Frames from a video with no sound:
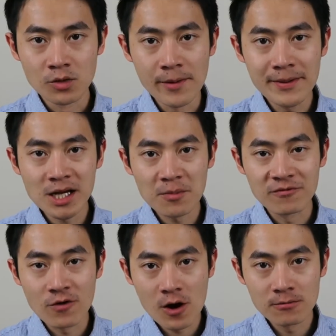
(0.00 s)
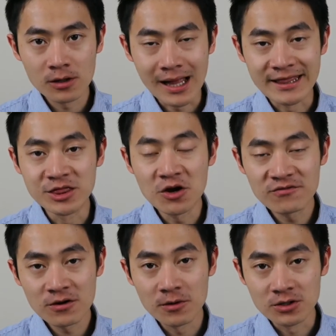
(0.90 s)
We pick up verbal and
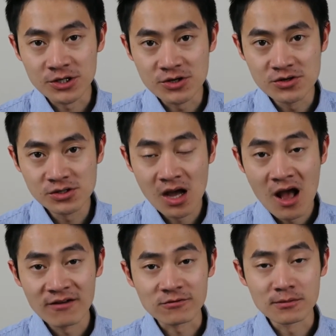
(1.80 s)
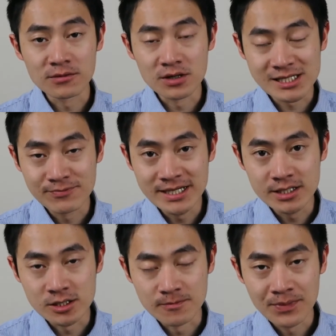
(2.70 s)
nonverbal cues from the
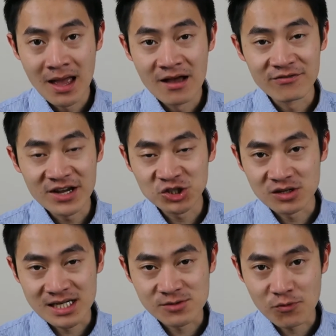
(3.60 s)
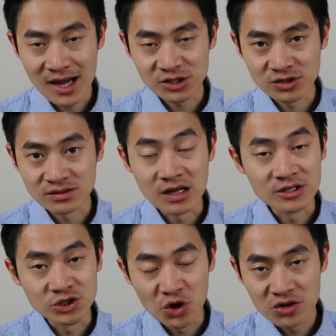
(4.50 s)
speaker facial expression,
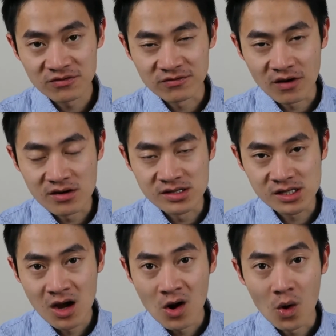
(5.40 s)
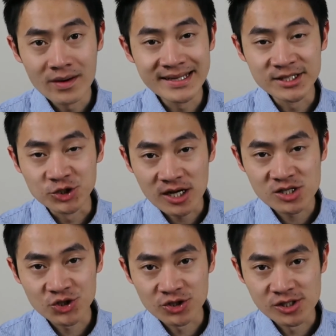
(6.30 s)
tone of voice, or any
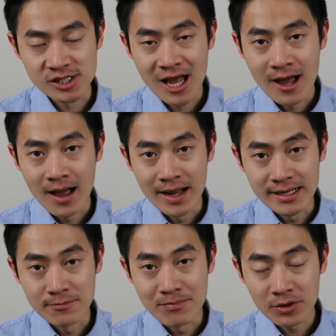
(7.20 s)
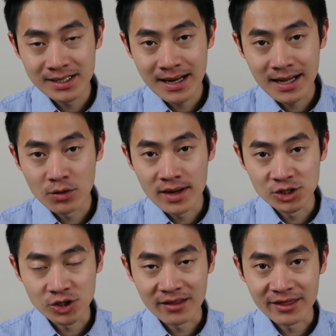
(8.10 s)
gestures, any body
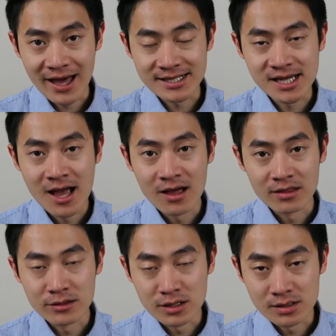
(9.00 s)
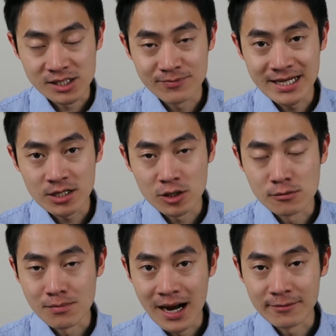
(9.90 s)
language that the
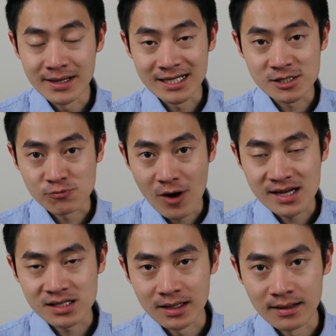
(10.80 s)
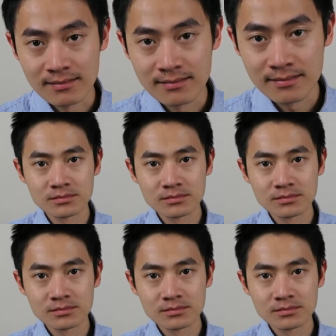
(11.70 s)
speaker might be expressing.